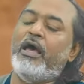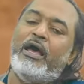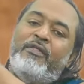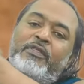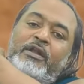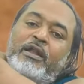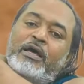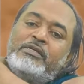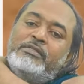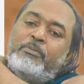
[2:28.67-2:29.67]
and
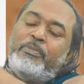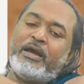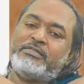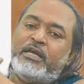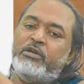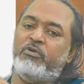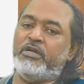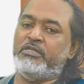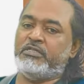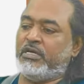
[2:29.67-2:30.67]
the backside
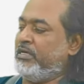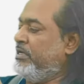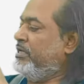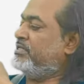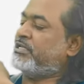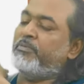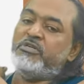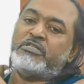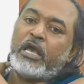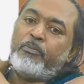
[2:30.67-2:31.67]
one is the
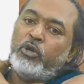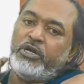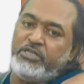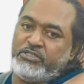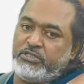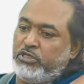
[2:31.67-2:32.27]
subscapularis.